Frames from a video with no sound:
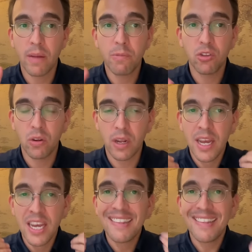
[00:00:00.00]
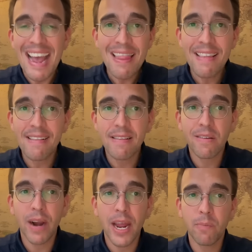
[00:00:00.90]
I'm just going to say this is
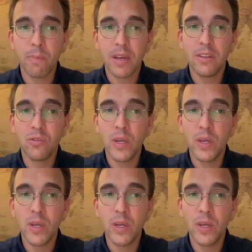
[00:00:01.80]
great because